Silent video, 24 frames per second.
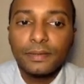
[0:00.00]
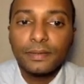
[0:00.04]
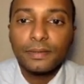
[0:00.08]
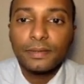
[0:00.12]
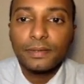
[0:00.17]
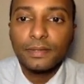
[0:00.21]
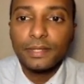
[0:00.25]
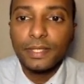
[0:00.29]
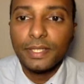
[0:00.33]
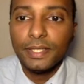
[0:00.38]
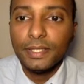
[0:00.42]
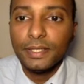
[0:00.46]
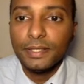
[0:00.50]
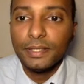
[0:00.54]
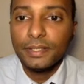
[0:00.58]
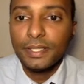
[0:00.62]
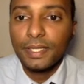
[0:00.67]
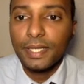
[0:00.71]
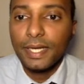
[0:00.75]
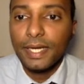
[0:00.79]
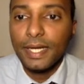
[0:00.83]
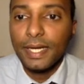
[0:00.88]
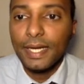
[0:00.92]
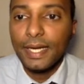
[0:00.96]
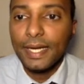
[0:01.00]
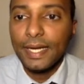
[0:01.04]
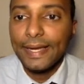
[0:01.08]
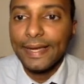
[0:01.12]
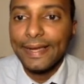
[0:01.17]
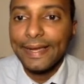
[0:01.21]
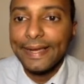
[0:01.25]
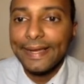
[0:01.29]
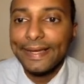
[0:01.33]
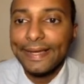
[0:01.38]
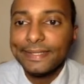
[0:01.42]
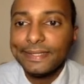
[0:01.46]
Okay,
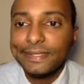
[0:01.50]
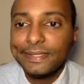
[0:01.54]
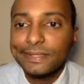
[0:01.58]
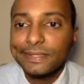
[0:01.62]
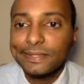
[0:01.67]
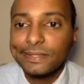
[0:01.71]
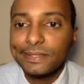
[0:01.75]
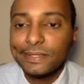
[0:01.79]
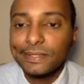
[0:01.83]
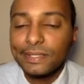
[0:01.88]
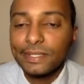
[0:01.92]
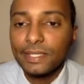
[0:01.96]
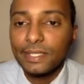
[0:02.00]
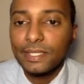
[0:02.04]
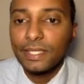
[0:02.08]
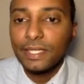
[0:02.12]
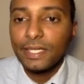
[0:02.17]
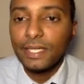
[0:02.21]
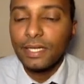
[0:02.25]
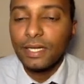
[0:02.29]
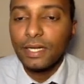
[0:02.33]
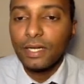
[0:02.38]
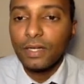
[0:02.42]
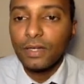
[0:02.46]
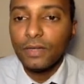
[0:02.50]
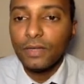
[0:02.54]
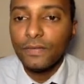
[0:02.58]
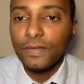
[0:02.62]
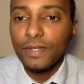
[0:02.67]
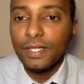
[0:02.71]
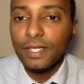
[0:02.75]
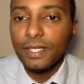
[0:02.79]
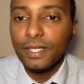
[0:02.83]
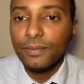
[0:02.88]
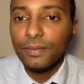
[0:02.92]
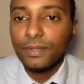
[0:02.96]
and over
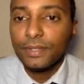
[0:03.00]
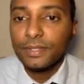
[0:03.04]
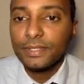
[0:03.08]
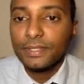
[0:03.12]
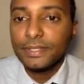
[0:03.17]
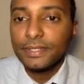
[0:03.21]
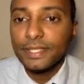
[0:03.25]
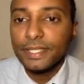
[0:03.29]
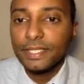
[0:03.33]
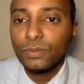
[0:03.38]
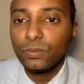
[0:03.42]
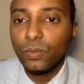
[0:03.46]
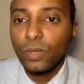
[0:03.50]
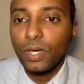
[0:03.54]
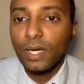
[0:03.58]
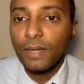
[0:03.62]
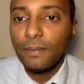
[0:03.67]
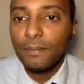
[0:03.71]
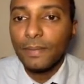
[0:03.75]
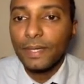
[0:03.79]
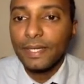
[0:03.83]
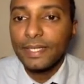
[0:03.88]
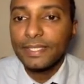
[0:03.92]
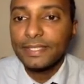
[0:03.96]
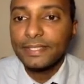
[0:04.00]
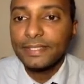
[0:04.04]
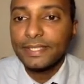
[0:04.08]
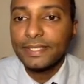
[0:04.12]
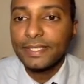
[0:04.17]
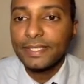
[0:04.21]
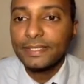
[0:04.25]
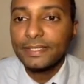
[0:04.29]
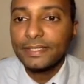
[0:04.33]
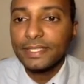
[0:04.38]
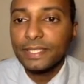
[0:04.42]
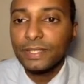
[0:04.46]
here we've got 6y minus
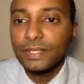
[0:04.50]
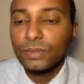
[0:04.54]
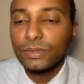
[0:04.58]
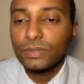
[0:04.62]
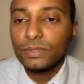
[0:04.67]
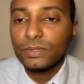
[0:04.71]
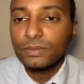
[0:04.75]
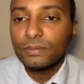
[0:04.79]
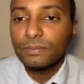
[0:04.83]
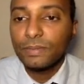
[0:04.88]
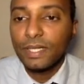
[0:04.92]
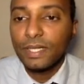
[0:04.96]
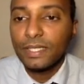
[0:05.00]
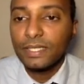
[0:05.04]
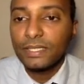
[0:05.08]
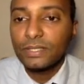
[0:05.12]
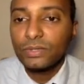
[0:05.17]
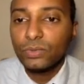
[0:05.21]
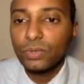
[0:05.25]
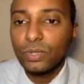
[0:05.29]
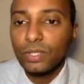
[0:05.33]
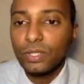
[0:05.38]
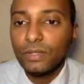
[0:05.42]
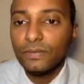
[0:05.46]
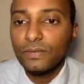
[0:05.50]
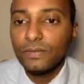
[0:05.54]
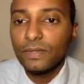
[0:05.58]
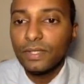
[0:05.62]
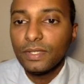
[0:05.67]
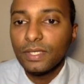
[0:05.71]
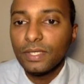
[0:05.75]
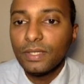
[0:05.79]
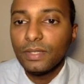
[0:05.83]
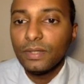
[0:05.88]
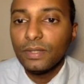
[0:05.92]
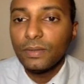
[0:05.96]
6 equals minus 12.
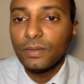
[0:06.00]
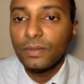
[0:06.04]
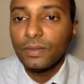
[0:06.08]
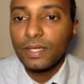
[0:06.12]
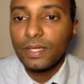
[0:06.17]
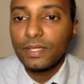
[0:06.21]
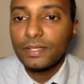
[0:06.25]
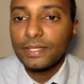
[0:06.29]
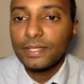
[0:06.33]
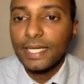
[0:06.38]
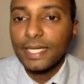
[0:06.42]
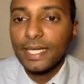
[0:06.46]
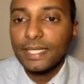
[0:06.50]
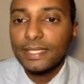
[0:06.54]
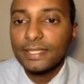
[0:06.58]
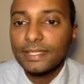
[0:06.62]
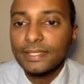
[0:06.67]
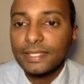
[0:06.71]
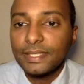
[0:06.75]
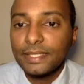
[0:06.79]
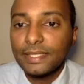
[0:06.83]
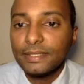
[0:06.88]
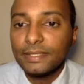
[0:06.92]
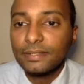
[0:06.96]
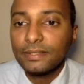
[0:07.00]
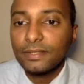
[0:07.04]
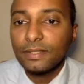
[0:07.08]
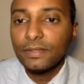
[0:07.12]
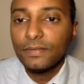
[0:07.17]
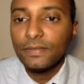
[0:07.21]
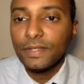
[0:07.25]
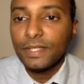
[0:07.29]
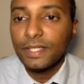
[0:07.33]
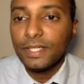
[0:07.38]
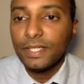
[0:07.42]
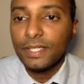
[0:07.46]
We're going to add 6 over
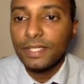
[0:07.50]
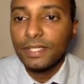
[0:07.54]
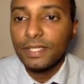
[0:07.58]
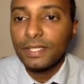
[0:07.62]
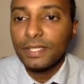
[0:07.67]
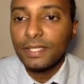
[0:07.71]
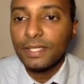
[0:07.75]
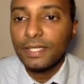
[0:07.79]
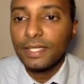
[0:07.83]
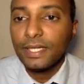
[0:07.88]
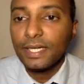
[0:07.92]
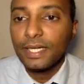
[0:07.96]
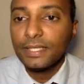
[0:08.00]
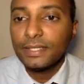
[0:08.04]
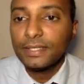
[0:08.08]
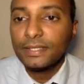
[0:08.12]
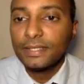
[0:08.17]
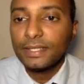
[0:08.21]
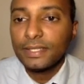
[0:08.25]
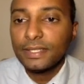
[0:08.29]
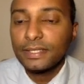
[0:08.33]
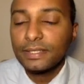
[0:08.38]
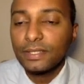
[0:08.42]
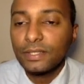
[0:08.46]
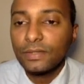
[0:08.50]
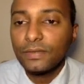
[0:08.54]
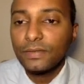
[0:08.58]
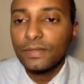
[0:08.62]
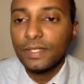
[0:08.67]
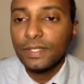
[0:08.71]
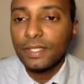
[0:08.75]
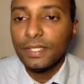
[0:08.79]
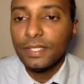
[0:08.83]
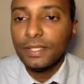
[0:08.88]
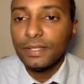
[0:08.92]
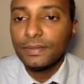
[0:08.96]
here, add 6 over
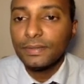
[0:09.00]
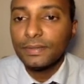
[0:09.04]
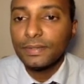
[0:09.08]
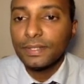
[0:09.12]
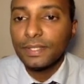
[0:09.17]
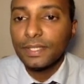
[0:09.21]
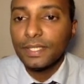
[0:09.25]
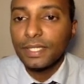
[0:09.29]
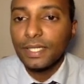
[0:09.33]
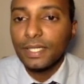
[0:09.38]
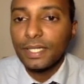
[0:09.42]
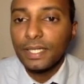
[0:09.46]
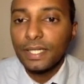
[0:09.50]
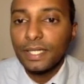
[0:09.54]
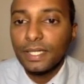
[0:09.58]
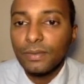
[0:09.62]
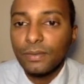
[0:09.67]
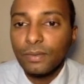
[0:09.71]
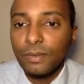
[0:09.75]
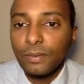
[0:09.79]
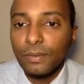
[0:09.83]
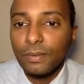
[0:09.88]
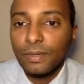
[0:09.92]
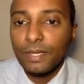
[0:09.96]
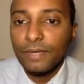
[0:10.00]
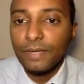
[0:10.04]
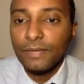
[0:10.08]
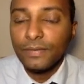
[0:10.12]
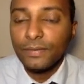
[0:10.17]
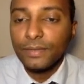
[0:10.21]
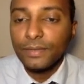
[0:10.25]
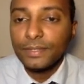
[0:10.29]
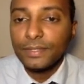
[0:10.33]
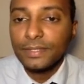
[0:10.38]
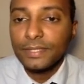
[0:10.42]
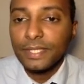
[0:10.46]
here. What we're left
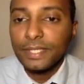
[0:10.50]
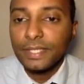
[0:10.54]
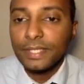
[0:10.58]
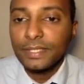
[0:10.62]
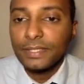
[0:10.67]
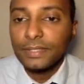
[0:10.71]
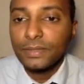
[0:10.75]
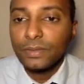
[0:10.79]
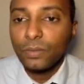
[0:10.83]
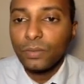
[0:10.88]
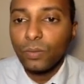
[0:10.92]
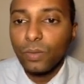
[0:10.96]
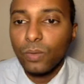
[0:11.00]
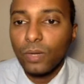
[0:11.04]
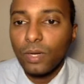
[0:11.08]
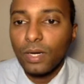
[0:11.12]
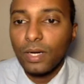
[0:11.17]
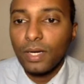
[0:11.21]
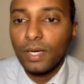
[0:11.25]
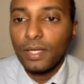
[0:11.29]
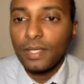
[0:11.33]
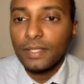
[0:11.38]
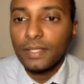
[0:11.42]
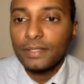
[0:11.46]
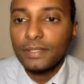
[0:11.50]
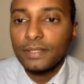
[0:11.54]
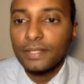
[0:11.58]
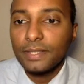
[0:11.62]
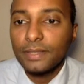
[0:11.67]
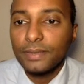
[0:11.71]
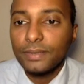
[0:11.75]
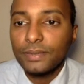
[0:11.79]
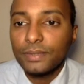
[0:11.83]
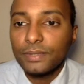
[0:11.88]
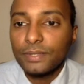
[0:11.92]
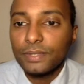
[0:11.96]
with is 6y is
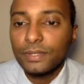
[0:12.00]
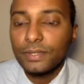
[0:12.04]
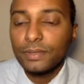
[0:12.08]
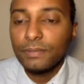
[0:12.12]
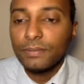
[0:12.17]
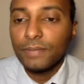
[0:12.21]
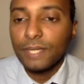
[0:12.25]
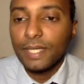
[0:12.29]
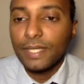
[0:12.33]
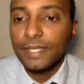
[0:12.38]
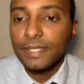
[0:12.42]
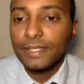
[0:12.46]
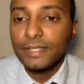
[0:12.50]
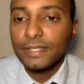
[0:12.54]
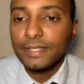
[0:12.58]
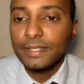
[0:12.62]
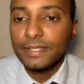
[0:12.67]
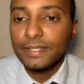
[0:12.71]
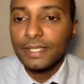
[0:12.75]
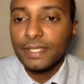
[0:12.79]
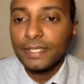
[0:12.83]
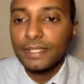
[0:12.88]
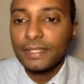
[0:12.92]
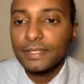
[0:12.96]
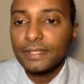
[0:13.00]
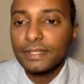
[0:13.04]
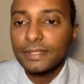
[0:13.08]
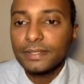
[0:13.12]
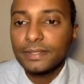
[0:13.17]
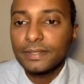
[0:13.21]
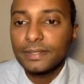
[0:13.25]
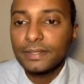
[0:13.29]
equal to minus 6.